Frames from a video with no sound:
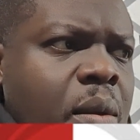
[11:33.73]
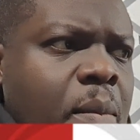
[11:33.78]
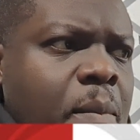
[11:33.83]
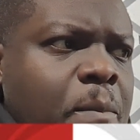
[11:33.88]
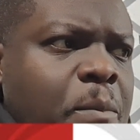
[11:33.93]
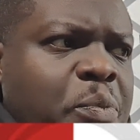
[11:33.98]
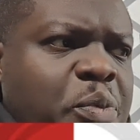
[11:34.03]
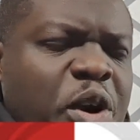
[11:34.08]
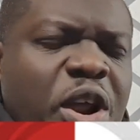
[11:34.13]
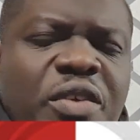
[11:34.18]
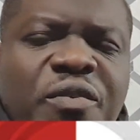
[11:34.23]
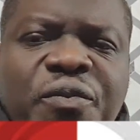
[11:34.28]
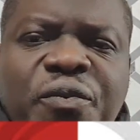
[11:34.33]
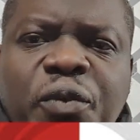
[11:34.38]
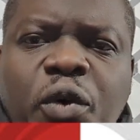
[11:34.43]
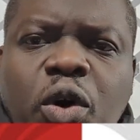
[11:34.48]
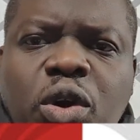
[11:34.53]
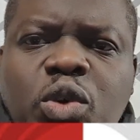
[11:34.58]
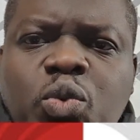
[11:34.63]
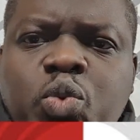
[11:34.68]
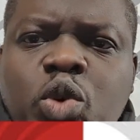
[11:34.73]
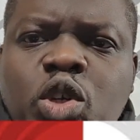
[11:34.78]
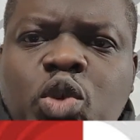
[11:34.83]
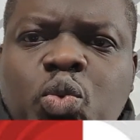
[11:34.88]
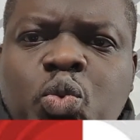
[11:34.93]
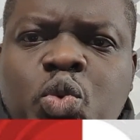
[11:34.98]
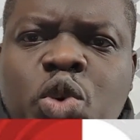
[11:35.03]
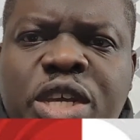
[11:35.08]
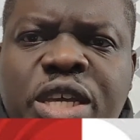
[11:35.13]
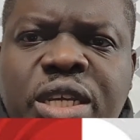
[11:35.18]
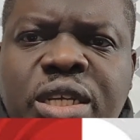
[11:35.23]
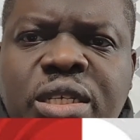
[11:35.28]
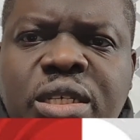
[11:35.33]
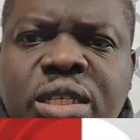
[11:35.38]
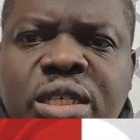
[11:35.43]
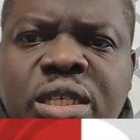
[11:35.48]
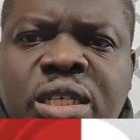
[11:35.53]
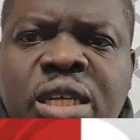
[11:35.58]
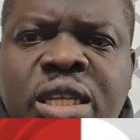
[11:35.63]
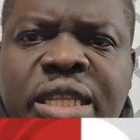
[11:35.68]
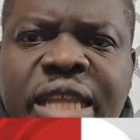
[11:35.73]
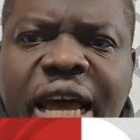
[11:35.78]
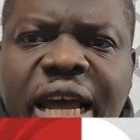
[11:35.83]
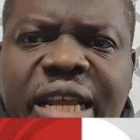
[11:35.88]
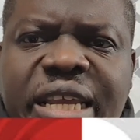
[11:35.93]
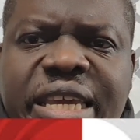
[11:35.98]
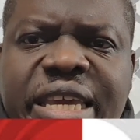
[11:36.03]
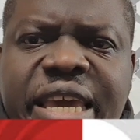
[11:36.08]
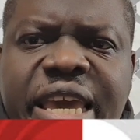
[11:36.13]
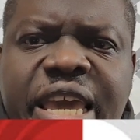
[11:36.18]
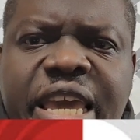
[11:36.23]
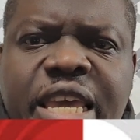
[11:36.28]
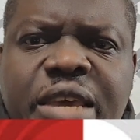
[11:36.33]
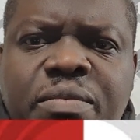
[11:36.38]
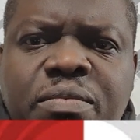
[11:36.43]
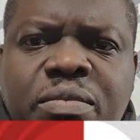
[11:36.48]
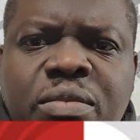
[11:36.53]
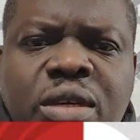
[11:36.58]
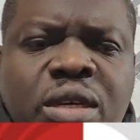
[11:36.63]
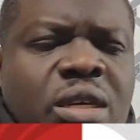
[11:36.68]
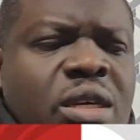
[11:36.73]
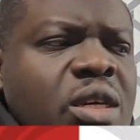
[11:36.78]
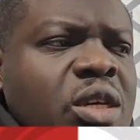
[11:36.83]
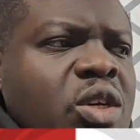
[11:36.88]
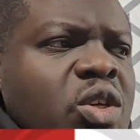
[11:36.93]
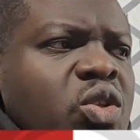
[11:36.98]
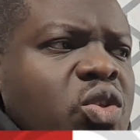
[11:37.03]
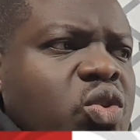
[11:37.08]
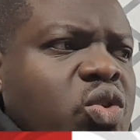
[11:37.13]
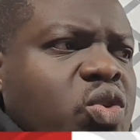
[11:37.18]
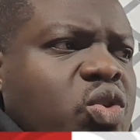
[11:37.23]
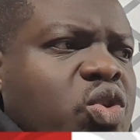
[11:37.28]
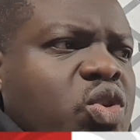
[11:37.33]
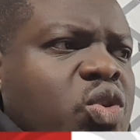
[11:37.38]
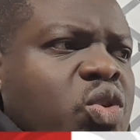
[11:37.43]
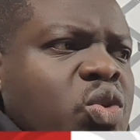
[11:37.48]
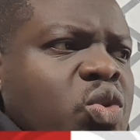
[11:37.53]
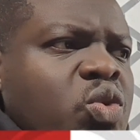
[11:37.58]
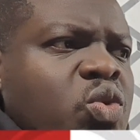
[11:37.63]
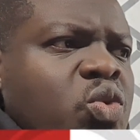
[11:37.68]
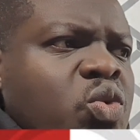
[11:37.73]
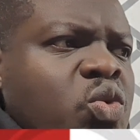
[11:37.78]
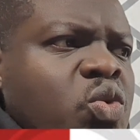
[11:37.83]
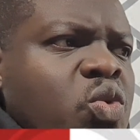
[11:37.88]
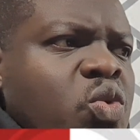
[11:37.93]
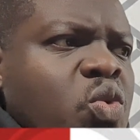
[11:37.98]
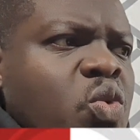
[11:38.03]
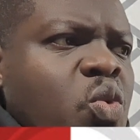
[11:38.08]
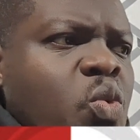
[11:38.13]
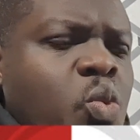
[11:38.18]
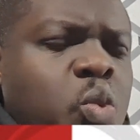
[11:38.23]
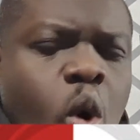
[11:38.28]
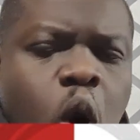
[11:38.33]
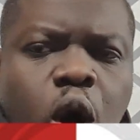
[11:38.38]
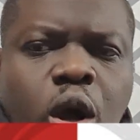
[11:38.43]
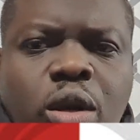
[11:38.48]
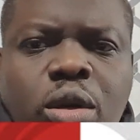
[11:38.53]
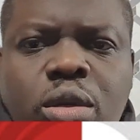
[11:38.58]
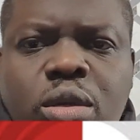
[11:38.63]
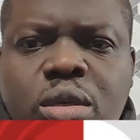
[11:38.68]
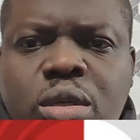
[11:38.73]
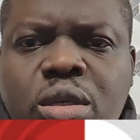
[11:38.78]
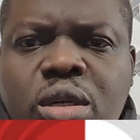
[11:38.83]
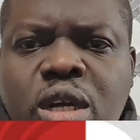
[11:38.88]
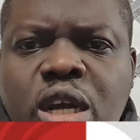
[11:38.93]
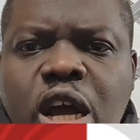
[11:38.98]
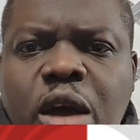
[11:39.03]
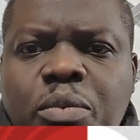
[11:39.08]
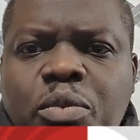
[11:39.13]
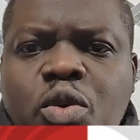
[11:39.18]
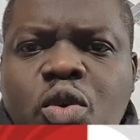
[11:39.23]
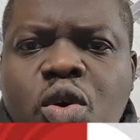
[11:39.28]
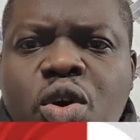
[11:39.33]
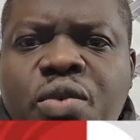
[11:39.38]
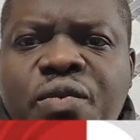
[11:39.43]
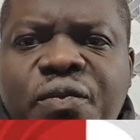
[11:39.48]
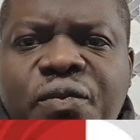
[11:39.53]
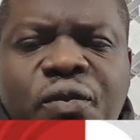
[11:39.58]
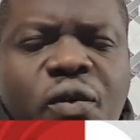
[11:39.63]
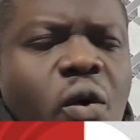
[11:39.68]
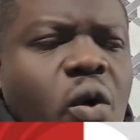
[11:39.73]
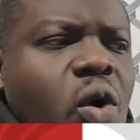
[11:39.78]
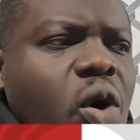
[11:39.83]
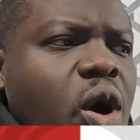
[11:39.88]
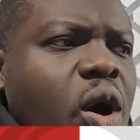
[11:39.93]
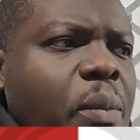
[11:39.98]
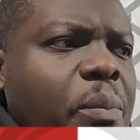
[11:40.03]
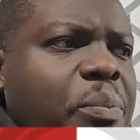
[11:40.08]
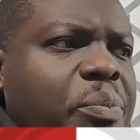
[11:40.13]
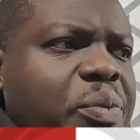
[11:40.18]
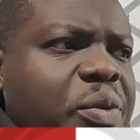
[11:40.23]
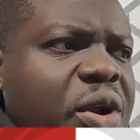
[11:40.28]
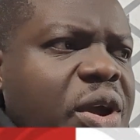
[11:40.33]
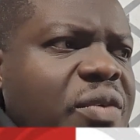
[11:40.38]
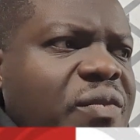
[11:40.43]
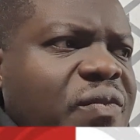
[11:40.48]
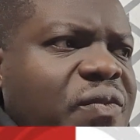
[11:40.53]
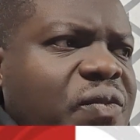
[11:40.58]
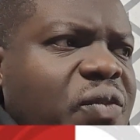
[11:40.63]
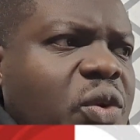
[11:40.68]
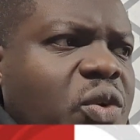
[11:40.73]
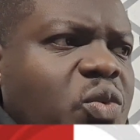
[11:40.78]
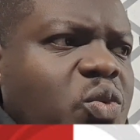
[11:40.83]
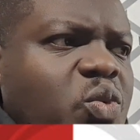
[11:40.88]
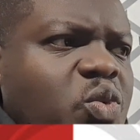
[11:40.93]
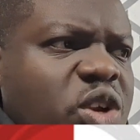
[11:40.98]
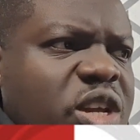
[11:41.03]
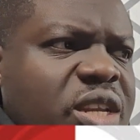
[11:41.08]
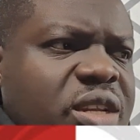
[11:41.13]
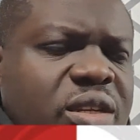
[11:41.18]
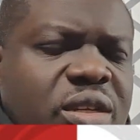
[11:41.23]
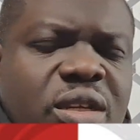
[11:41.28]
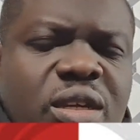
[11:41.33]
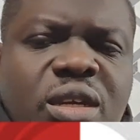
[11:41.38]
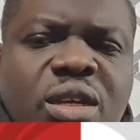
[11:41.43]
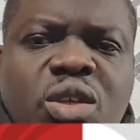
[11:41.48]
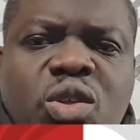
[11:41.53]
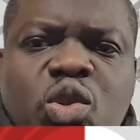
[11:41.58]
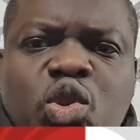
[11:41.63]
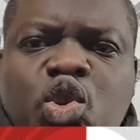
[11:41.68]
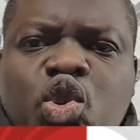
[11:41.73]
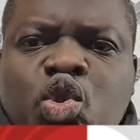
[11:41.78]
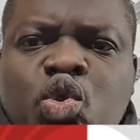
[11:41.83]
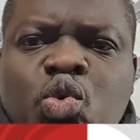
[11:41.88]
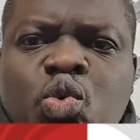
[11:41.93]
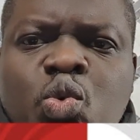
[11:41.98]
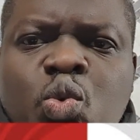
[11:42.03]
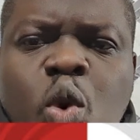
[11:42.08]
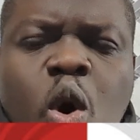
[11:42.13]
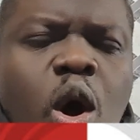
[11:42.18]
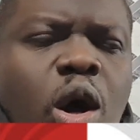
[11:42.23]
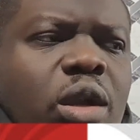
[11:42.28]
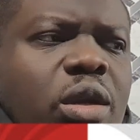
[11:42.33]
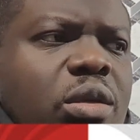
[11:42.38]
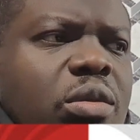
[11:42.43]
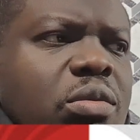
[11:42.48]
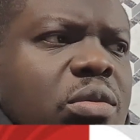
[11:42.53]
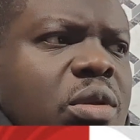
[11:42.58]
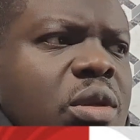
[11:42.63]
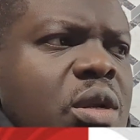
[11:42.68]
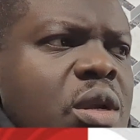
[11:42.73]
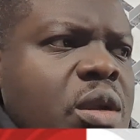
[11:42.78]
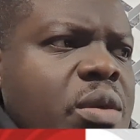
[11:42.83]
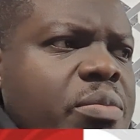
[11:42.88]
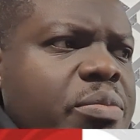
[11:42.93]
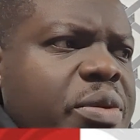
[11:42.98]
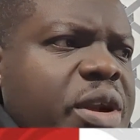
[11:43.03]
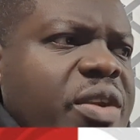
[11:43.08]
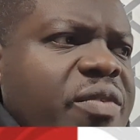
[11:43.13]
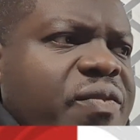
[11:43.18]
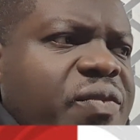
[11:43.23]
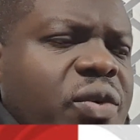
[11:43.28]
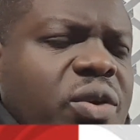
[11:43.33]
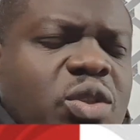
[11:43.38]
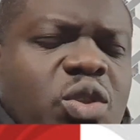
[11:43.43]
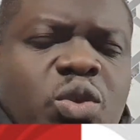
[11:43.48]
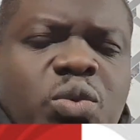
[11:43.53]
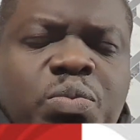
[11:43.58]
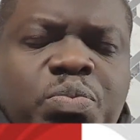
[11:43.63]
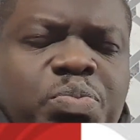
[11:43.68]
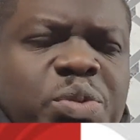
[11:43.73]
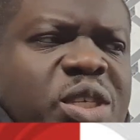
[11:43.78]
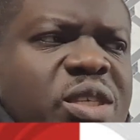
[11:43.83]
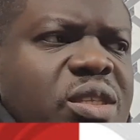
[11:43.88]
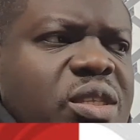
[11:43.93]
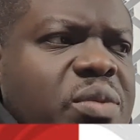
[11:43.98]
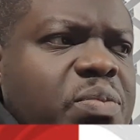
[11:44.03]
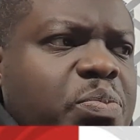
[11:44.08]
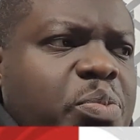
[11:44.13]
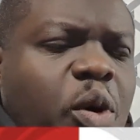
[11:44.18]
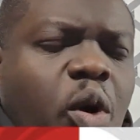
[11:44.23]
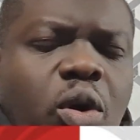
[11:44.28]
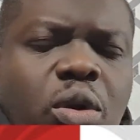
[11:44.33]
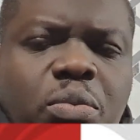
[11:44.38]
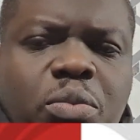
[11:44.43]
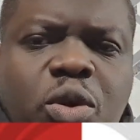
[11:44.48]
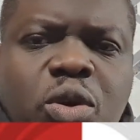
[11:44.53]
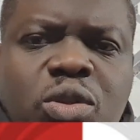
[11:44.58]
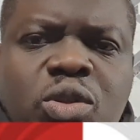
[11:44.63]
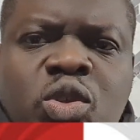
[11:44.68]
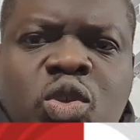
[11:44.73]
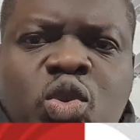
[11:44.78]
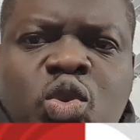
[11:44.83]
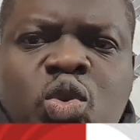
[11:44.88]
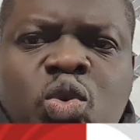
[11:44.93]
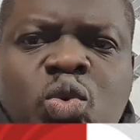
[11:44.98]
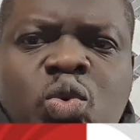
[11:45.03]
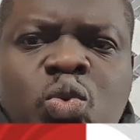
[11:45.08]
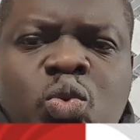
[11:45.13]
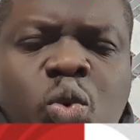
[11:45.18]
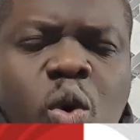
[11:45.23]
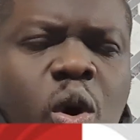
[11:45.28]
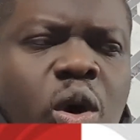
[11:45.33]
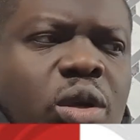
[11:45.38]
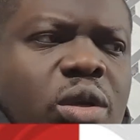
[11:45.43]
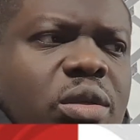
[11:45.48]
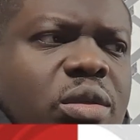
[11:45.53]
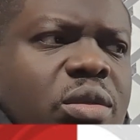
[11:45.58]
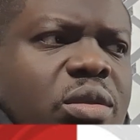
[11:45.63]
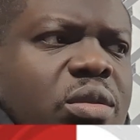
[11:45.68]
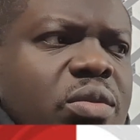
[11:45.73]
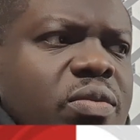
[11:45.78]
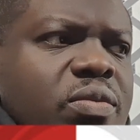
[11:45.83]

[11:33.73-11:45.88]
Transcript: Brentford would win that game 2-1. I'm going for a Brentford win 2-1. Brentford to beat Bournemouth 2-1.